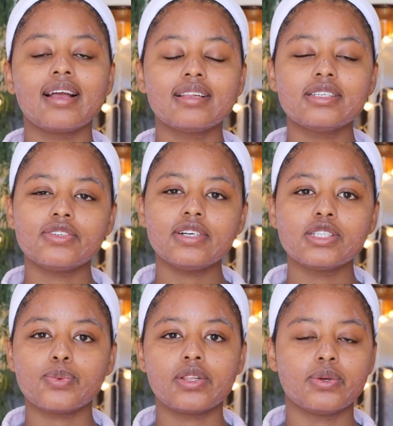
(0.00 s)
and glycerin
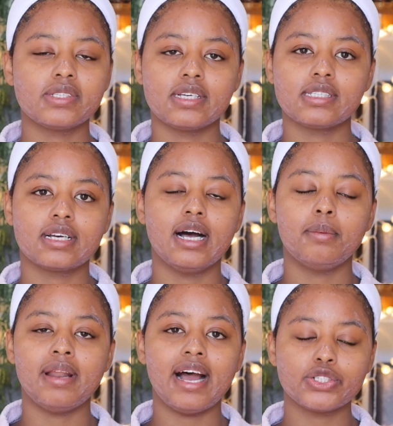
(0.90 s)
is one of those things that
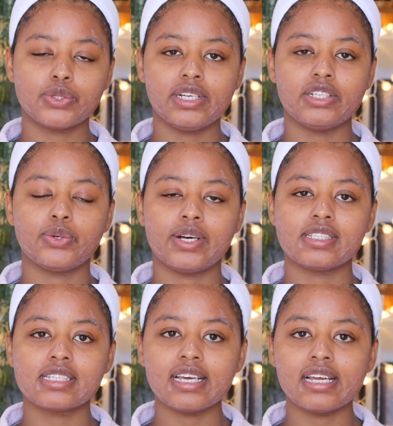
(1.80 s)
come naturally into our
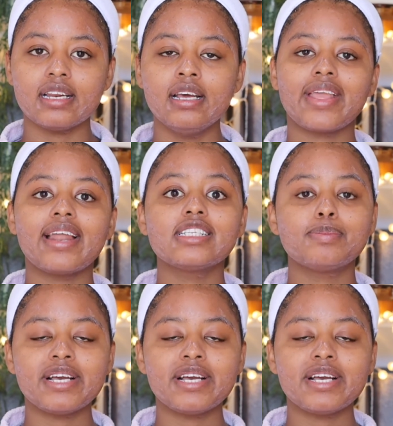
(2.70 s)
skin, and it's